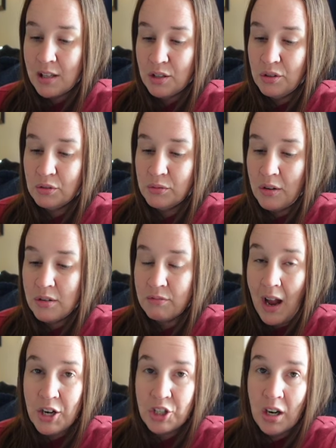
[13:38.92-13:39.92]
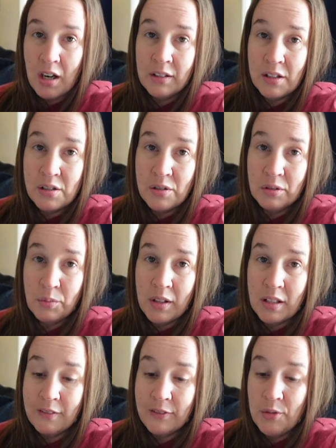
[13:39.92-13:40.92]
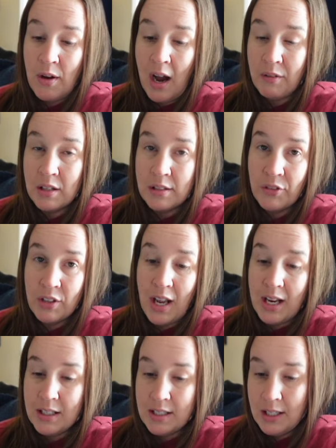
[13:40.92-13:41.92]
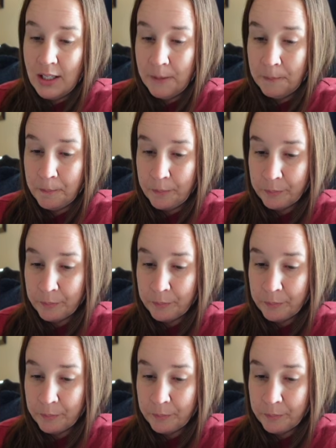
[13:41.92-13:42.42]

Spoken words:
Skull Rose Rash Guard. This sold within a few hours for $19.